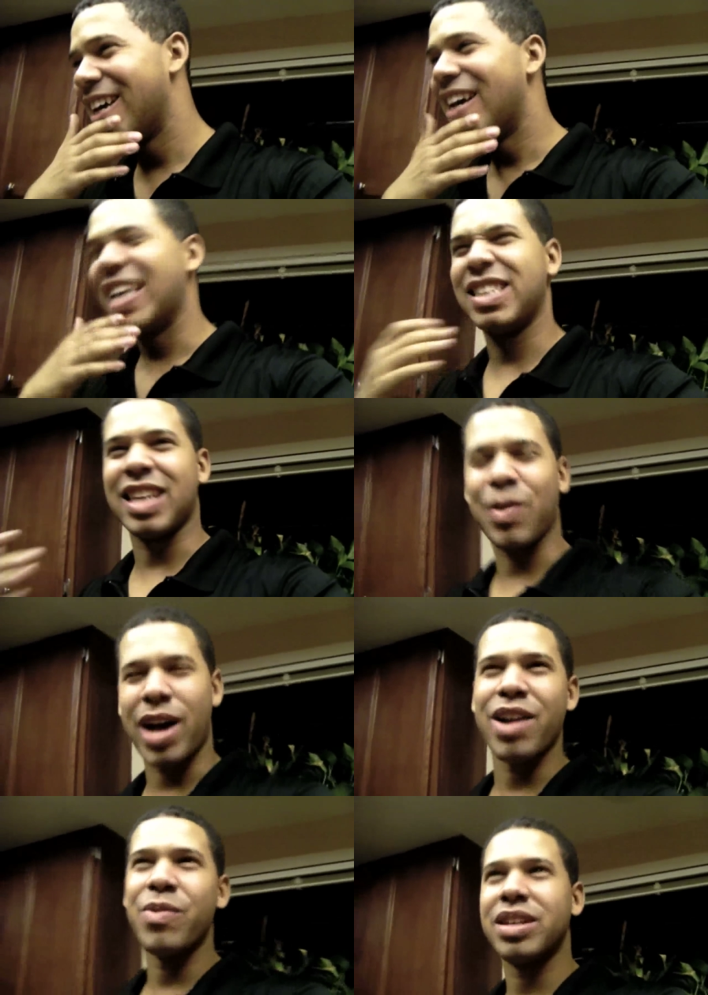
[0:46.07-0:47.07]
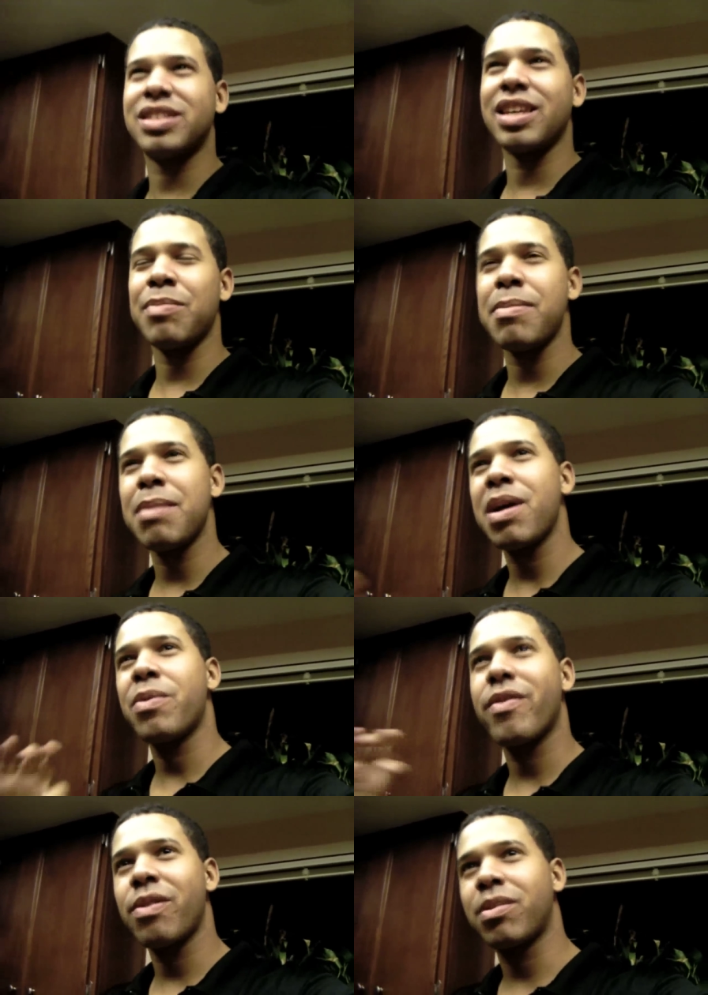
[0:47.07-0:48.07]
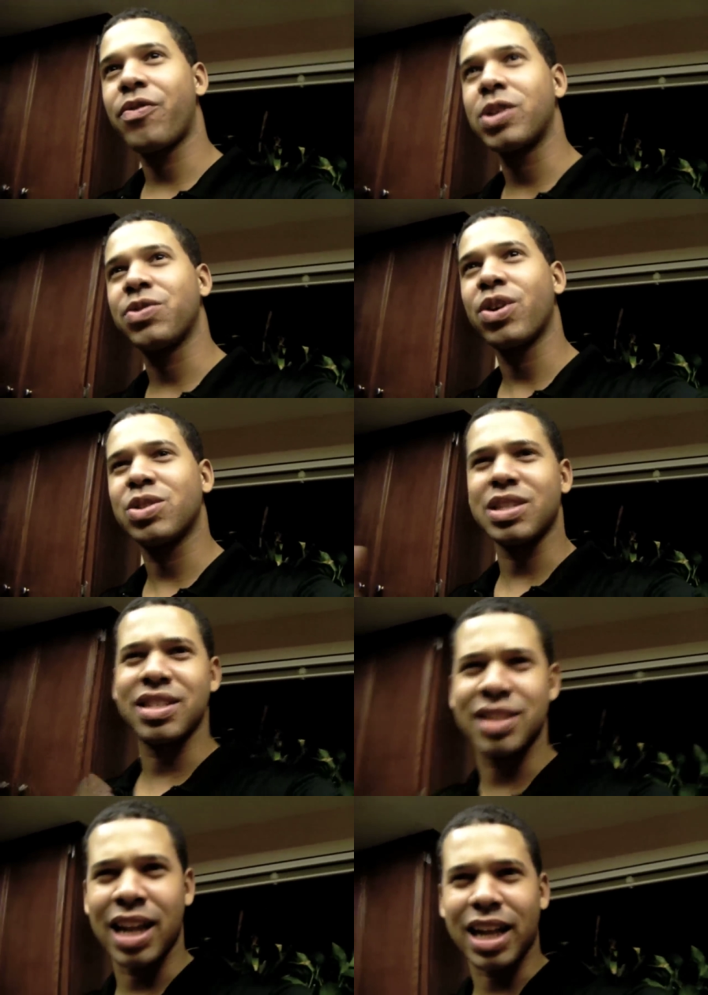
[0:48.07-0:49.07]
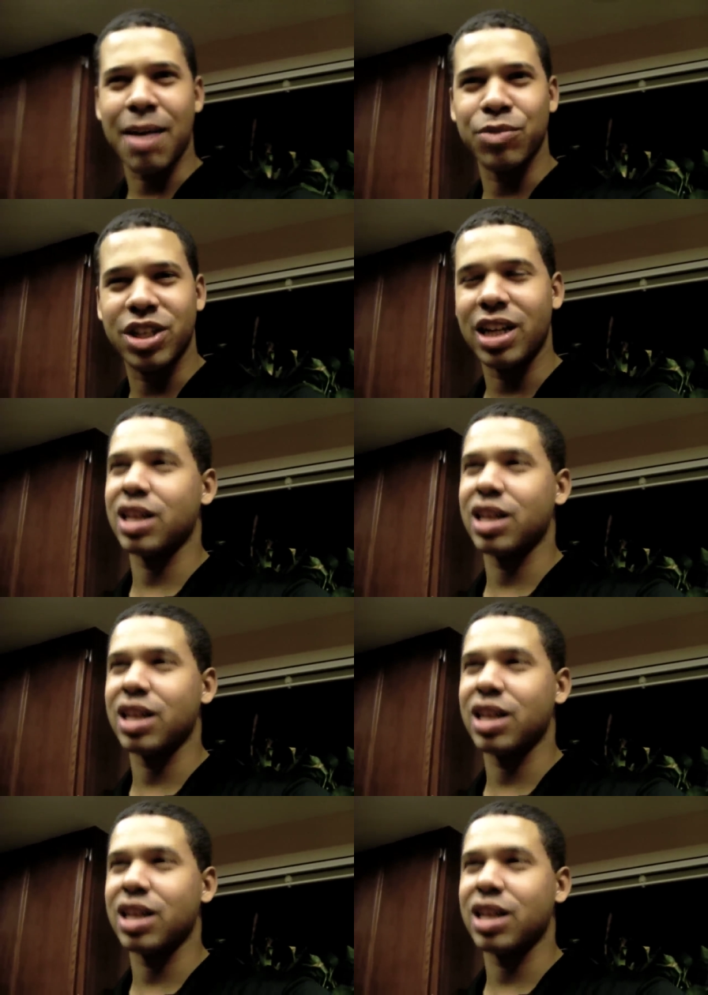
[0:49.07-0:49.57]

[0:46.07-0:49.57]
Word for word: And she's like, well, I don't want to sing. Maybe I might want to flip the first verse so it doesn't sound like I'm cheating.